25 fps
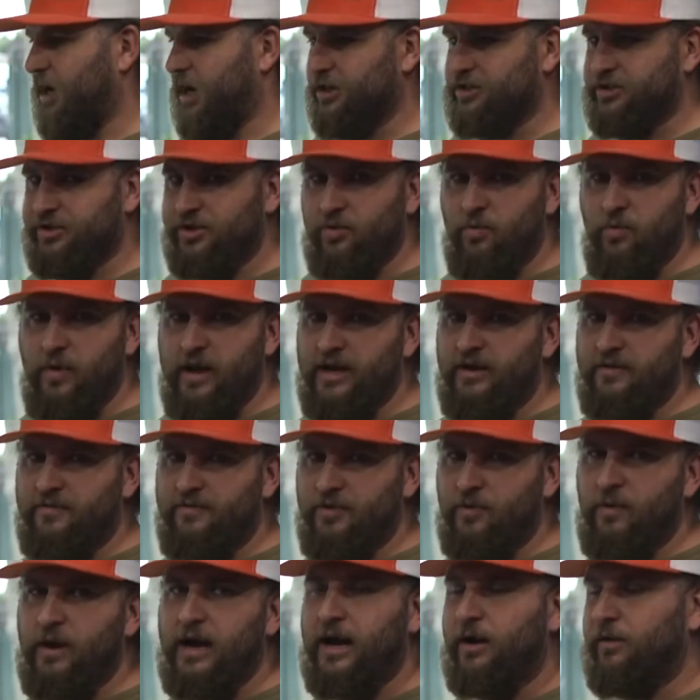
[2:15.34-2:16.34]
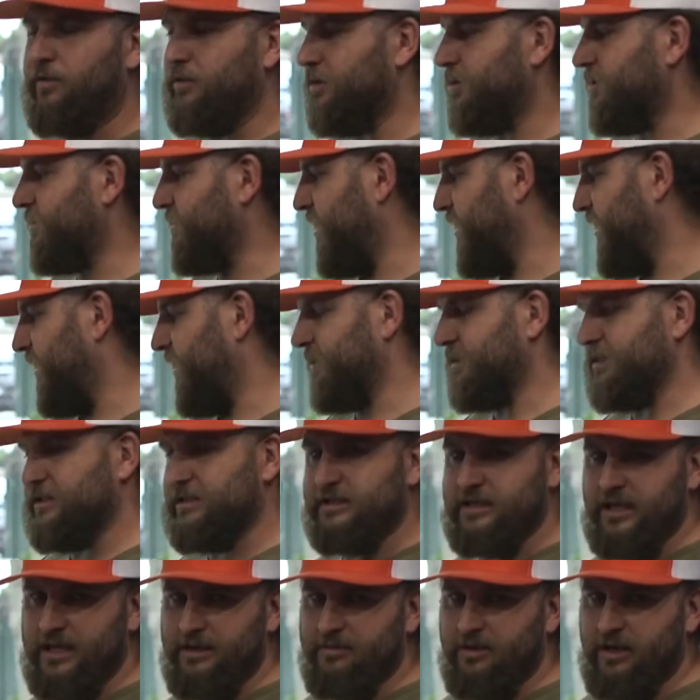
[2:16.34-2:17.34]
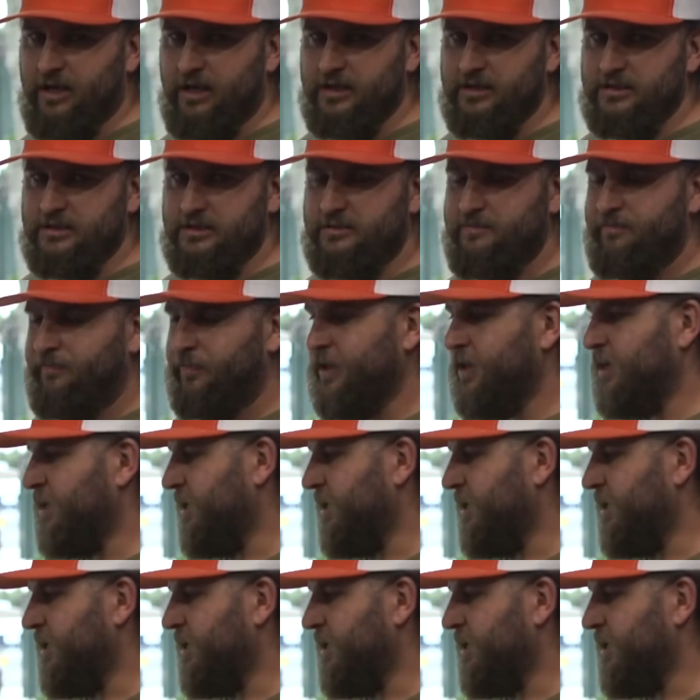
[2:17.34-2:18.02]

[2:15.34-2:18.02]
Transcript: actually wait a few hours and get it to stabilize.